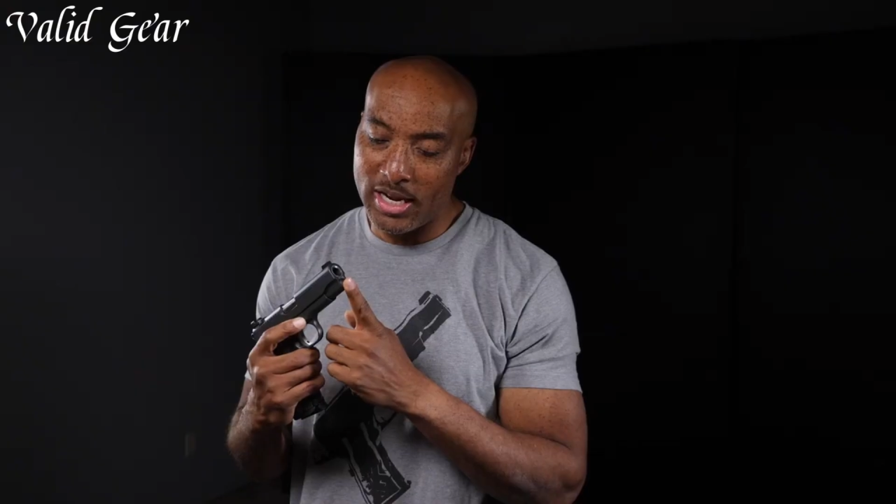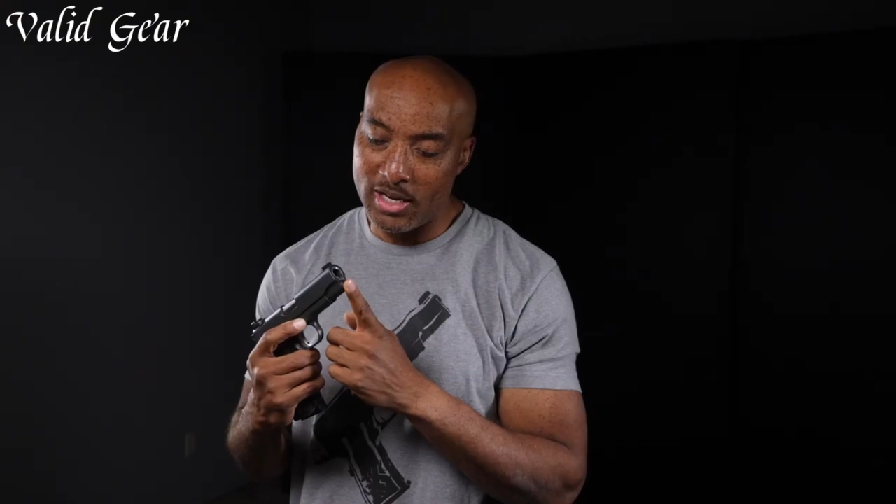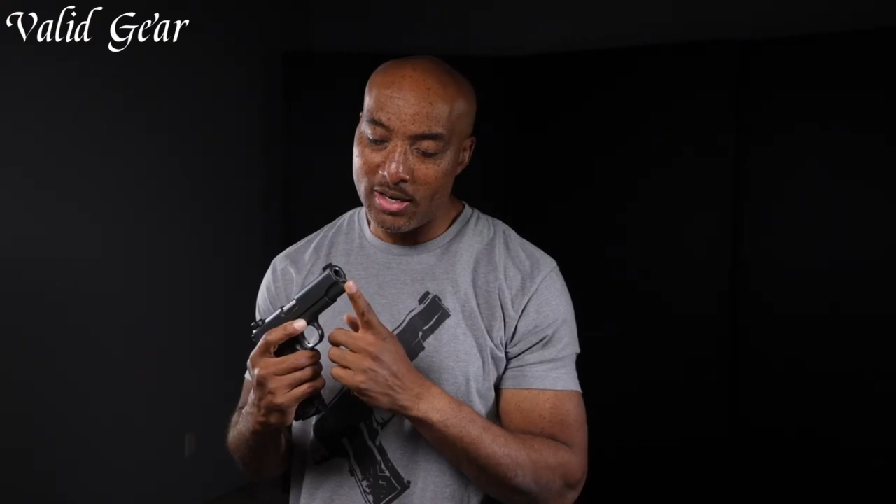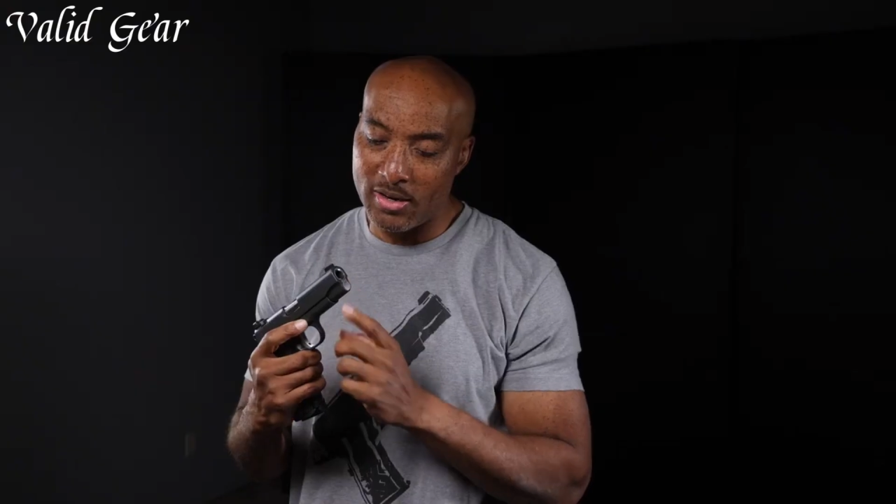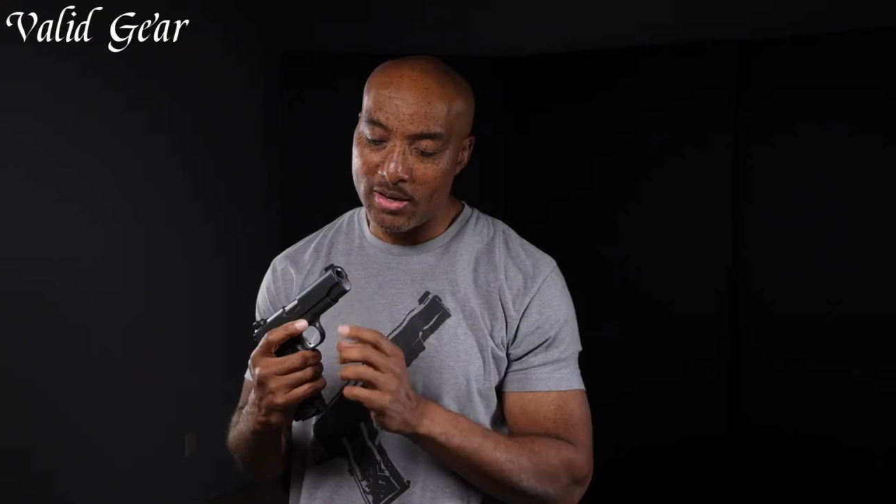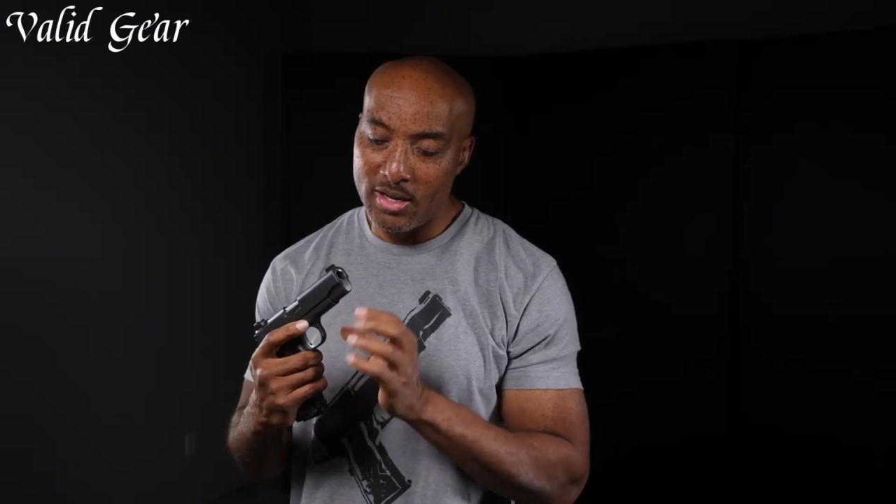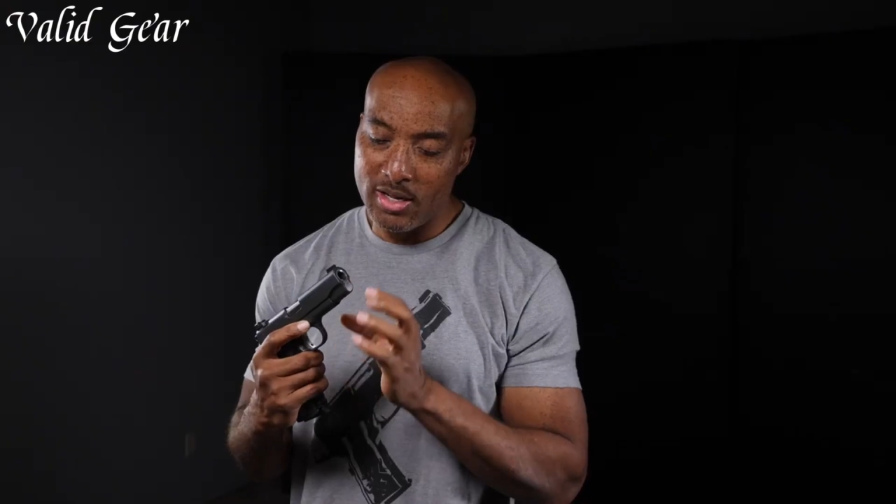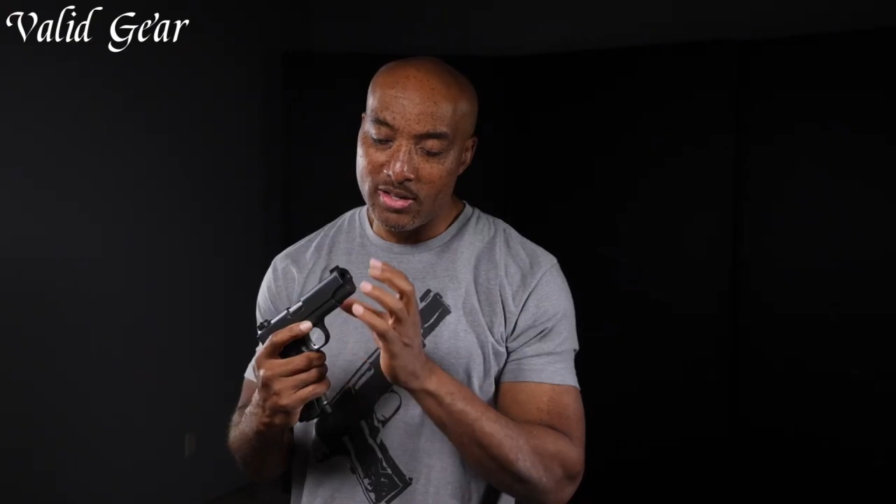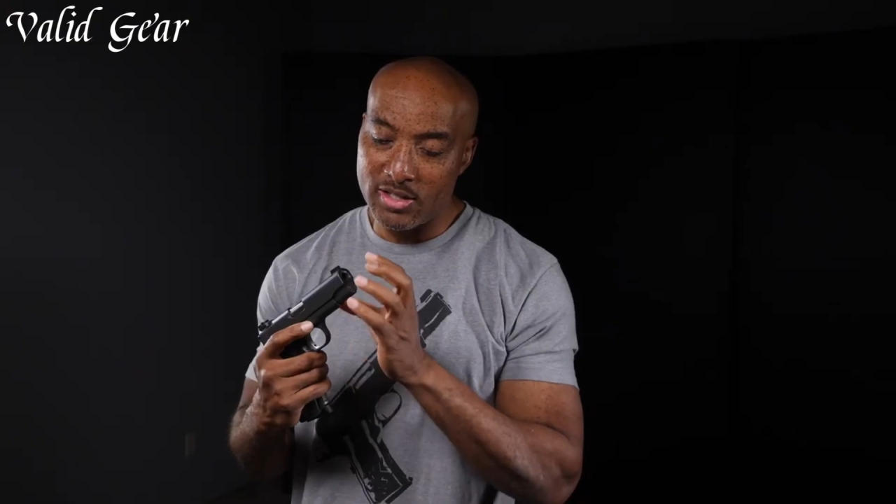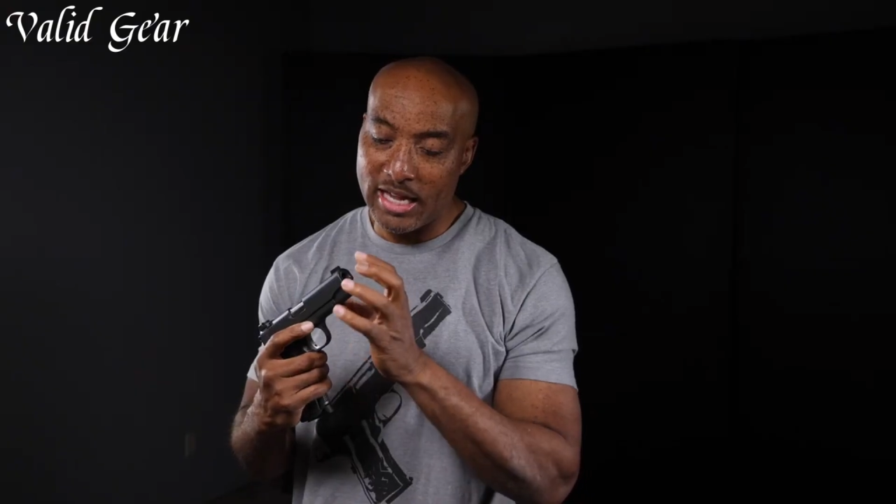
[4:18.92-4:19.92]
finish,
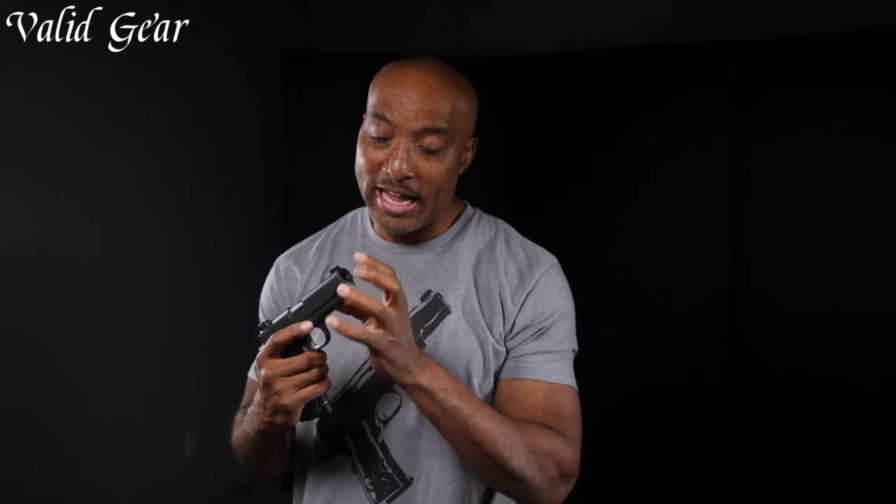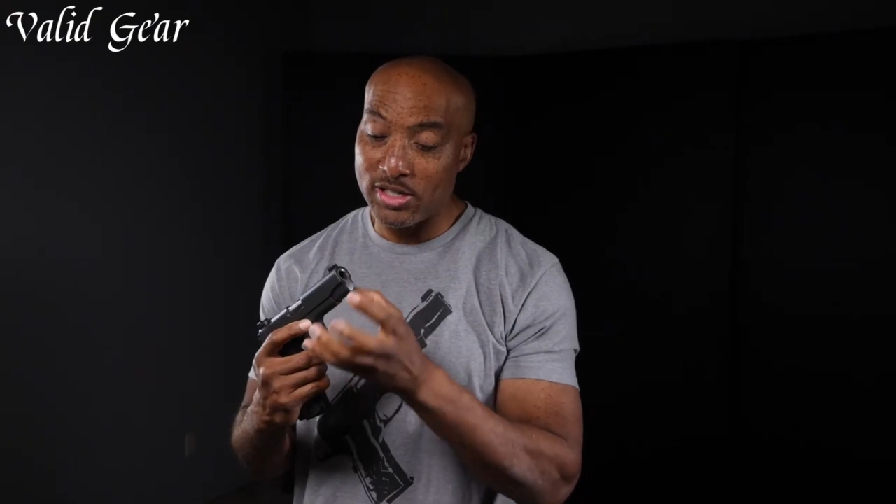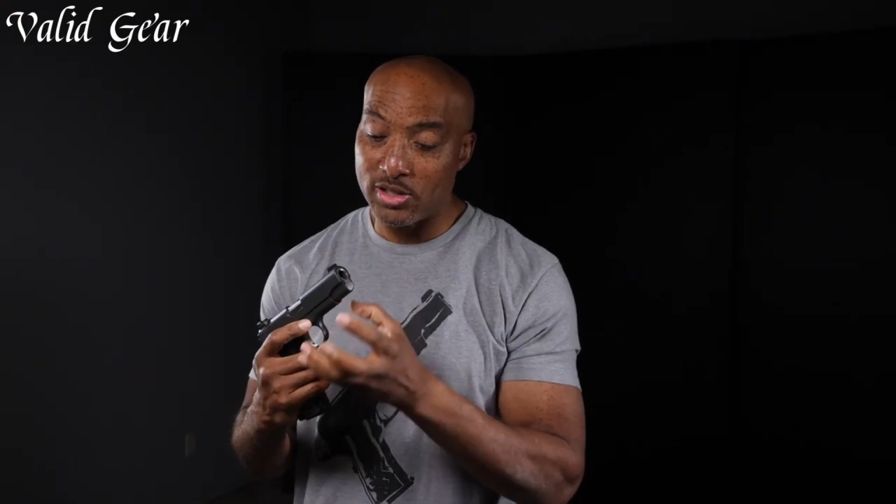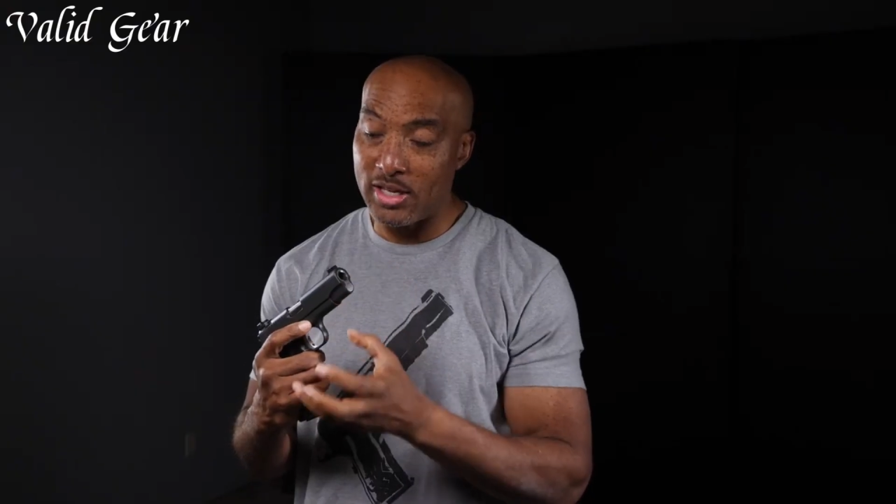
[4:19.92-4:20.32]
reflect